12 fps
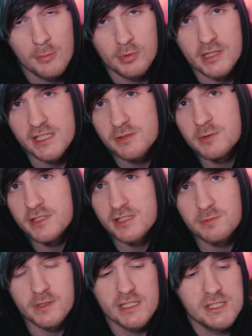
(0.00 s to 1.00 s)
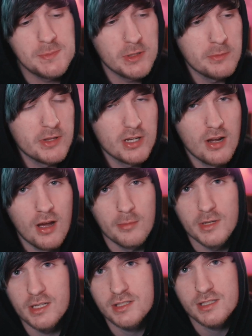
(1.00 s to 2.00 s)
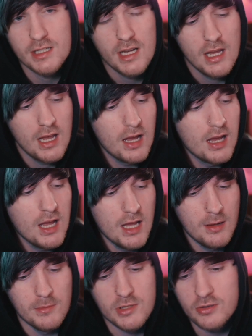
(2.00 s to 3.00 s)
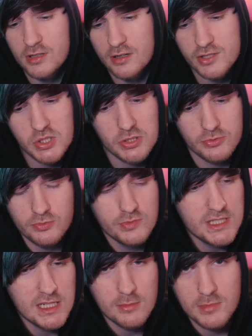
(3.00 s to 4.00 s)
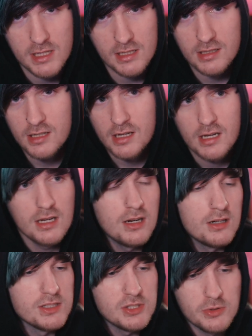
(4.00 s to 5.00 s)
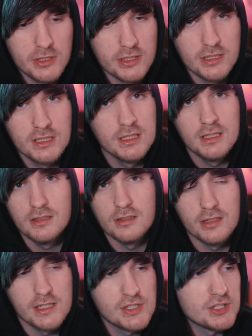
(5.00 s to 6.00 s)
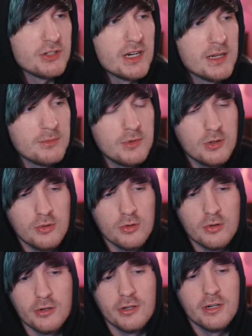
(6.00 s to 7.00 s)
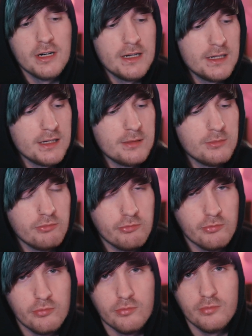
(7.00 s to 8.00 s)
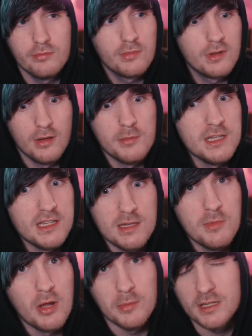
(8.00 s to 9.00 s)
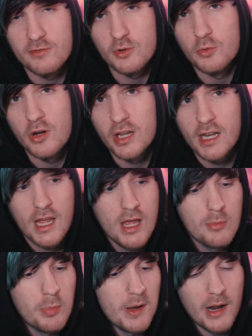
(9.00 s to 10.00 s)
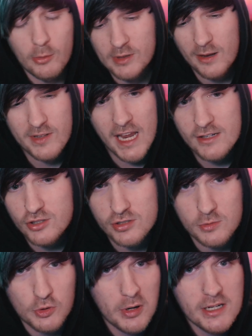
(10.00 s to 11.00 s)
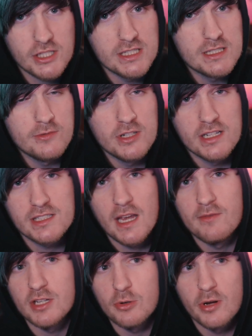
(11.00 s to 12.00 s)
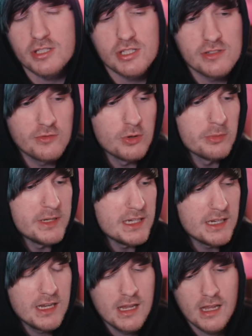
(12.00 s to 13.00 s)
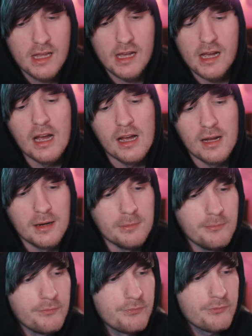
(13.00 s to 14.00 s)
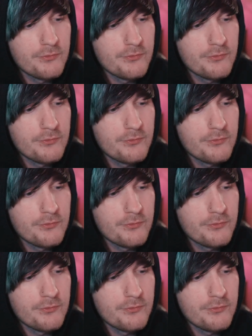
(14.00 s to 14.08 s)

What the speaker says: please, please, please put them in the comments. You can also DM me on Twitter or Instagram or, email me if you want. But I would love to answer some questions if you guys have any questions for me. I'm